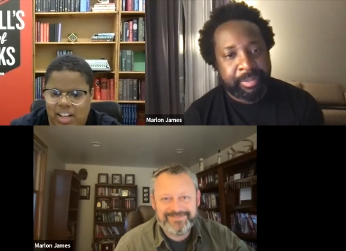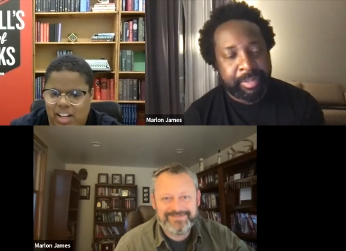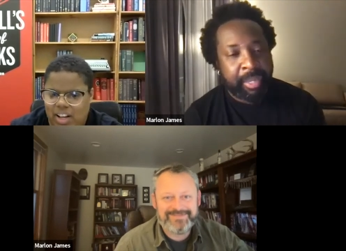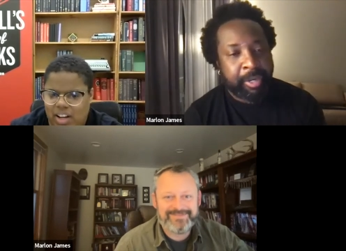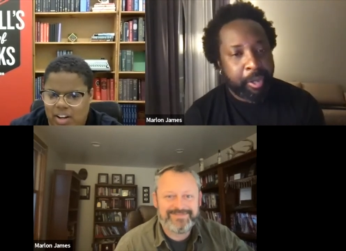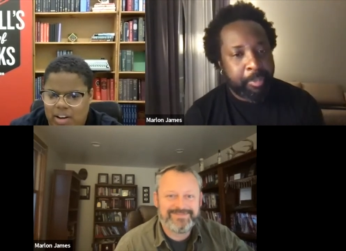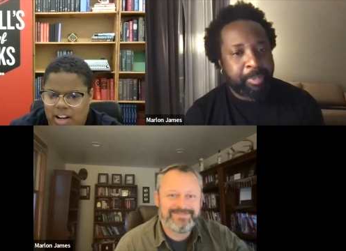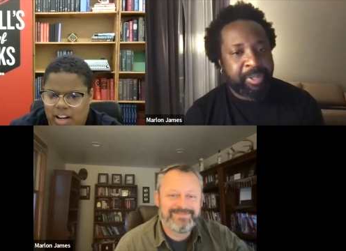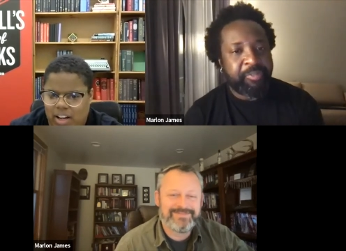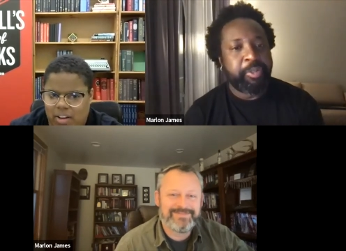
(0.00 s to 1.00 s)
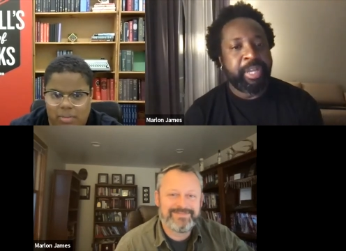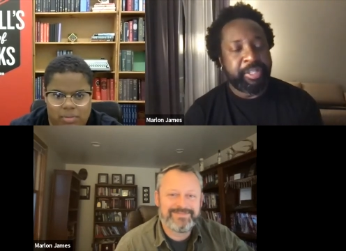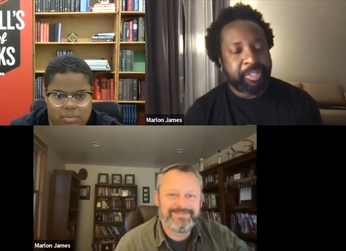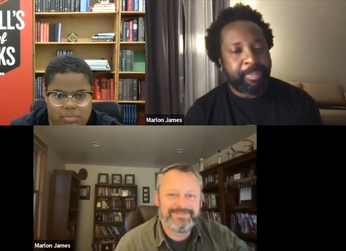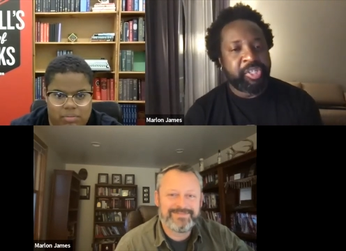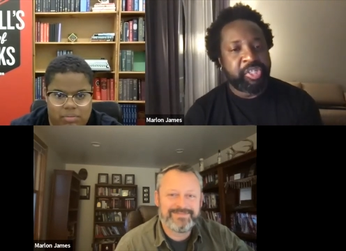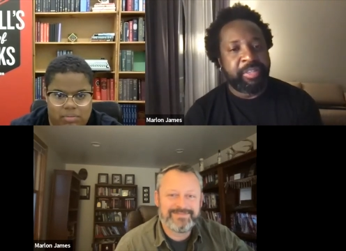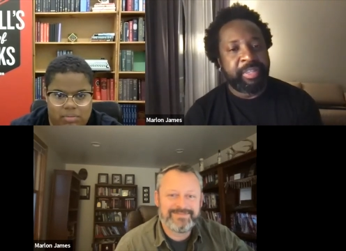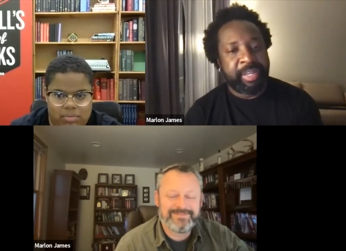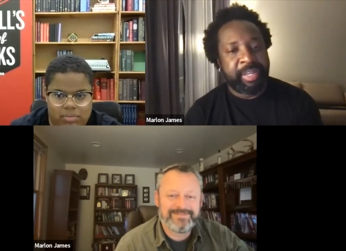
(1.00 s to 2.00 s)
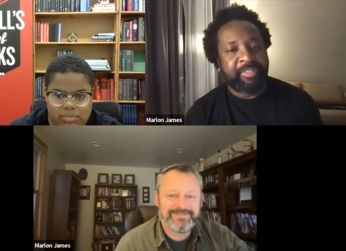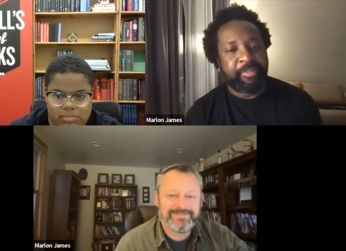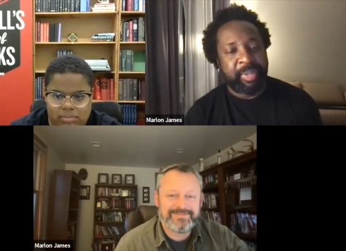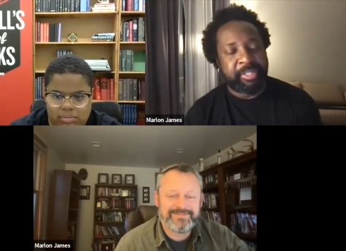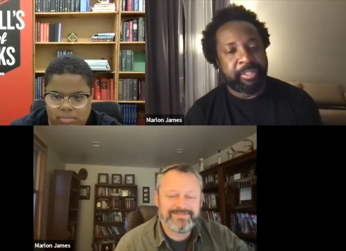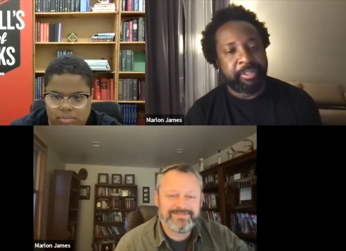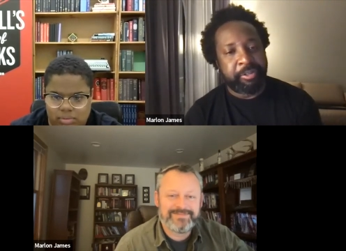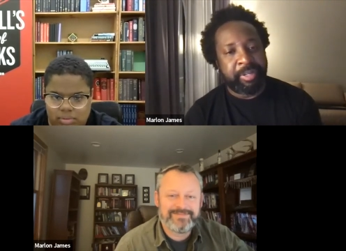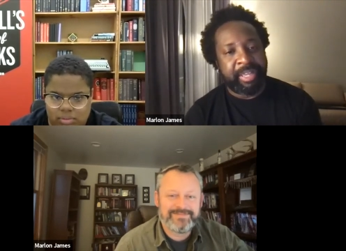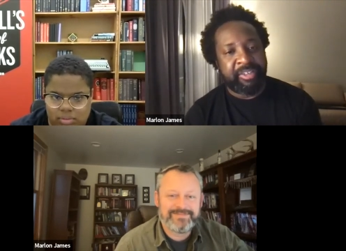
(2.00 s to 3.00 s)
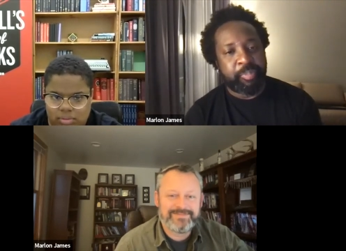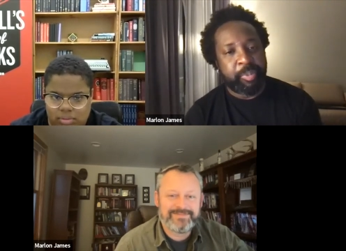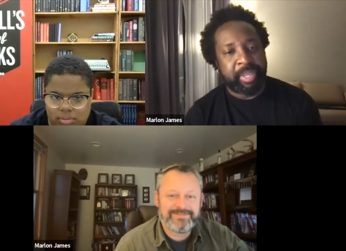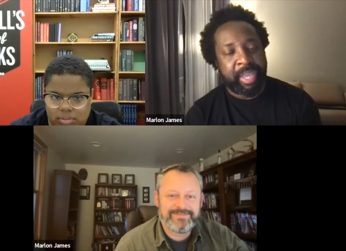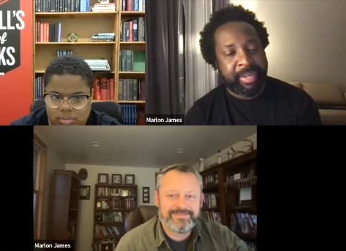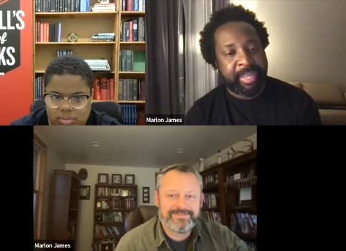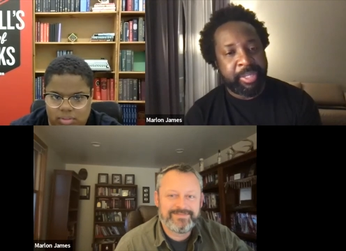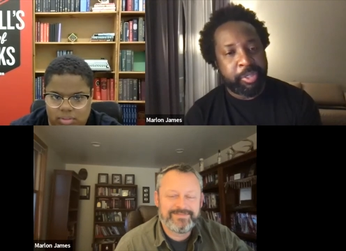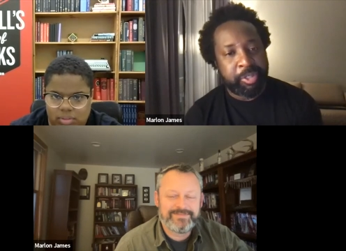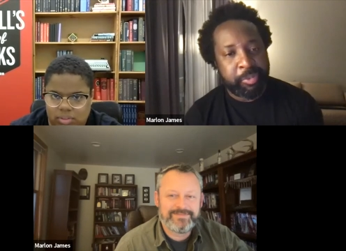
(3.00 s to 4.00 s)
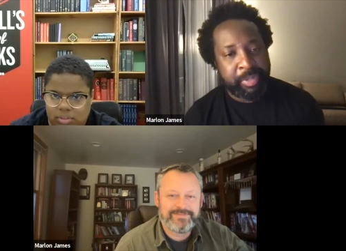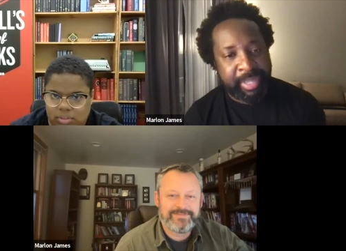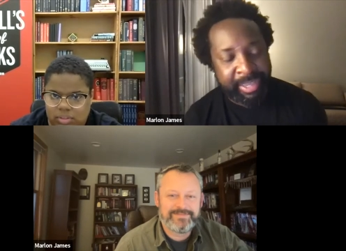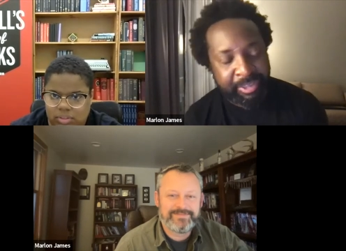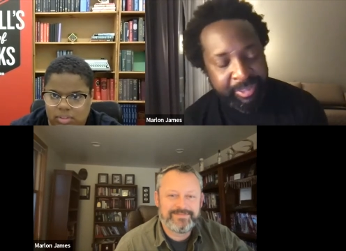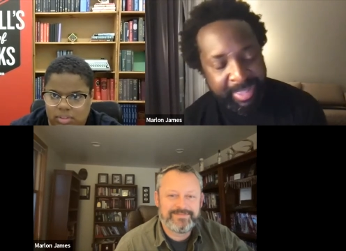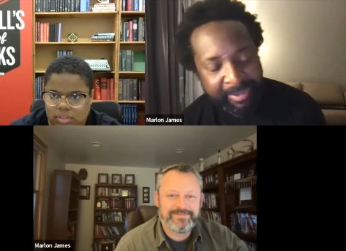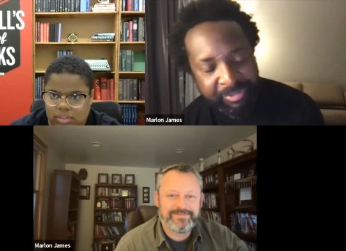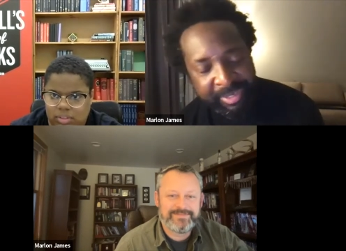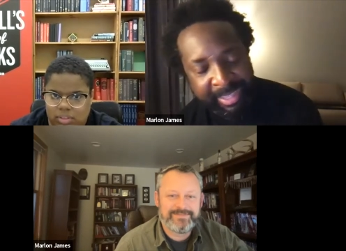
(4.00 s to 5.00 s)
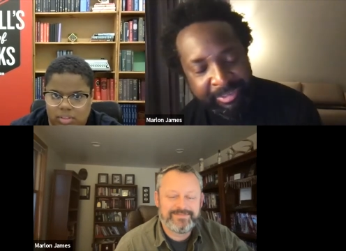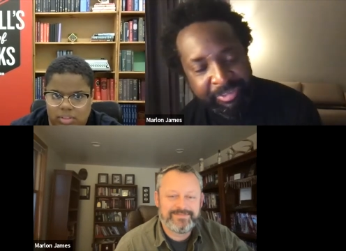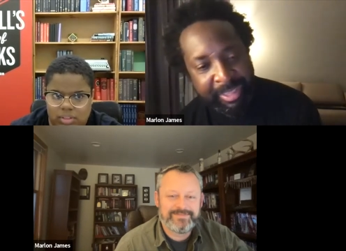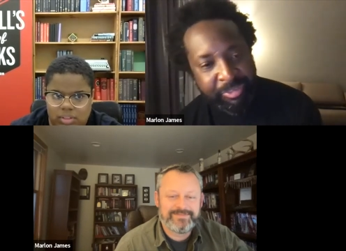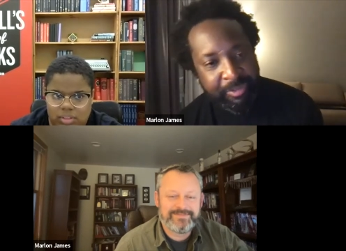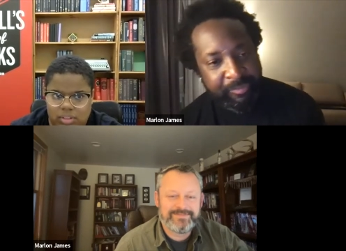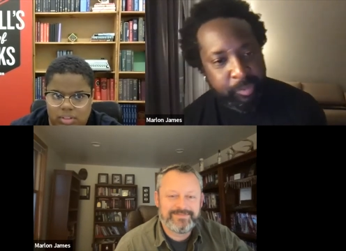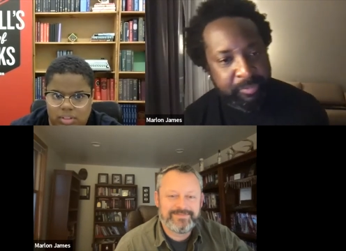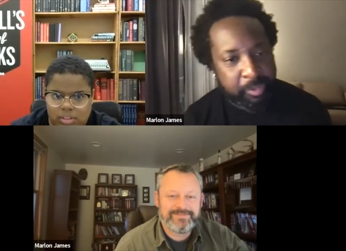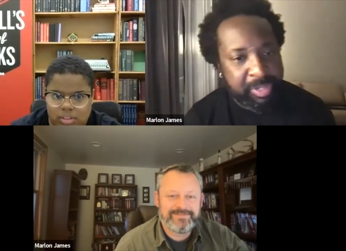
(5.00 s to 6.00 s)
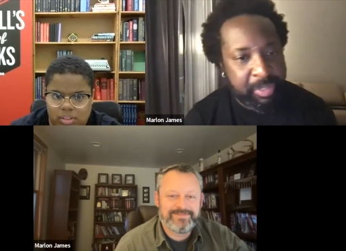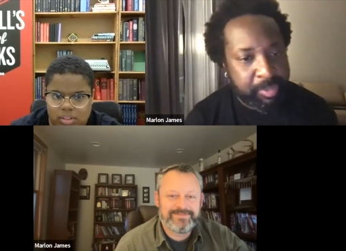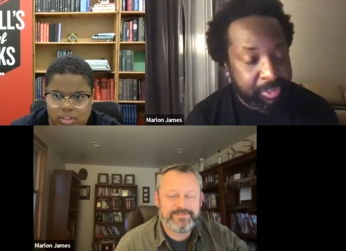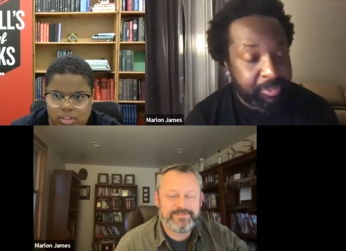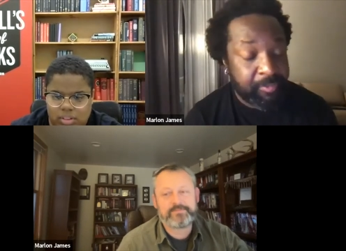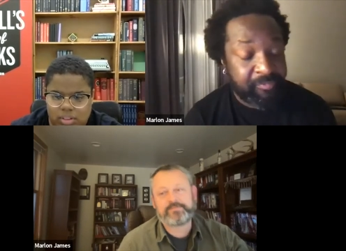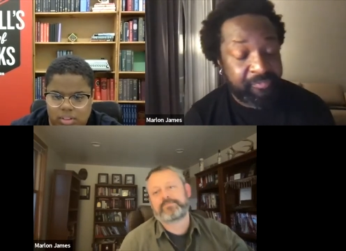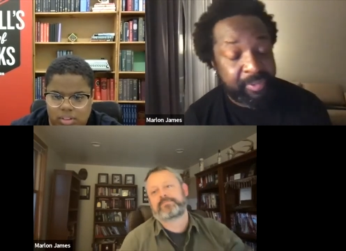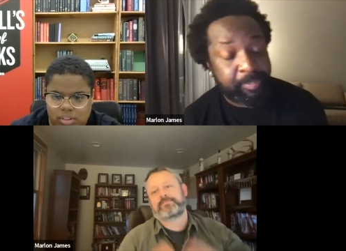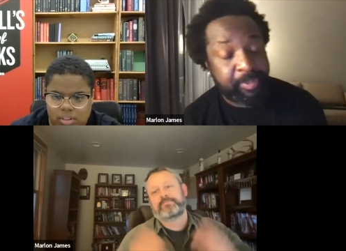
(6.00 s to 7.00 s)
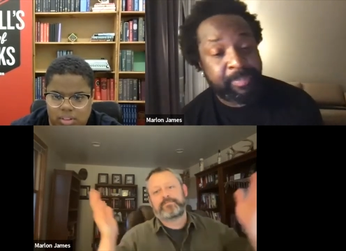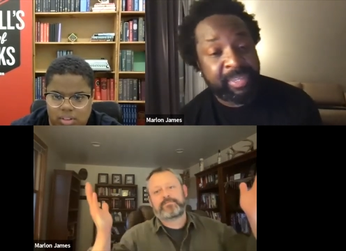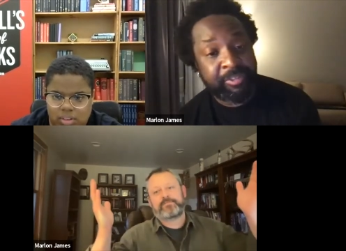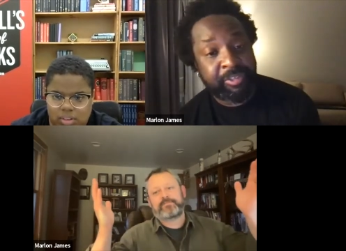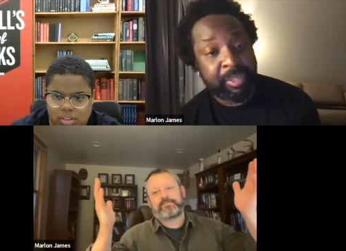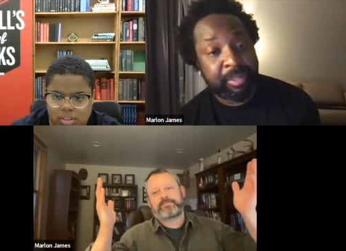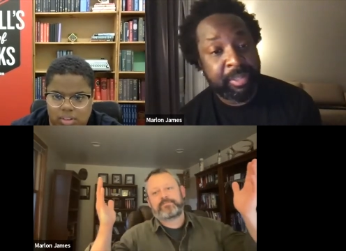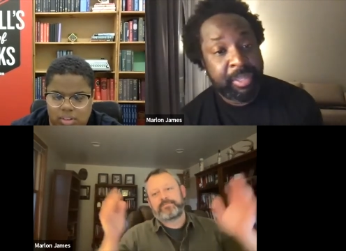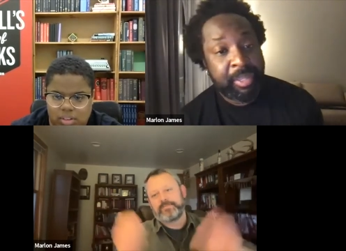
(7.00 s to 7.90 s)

Speaker 1: And a humble of you not to mention the ninth metal, your last book, and that you're doing X Lives and X Deaths of Wolverine, which is flipping amazing.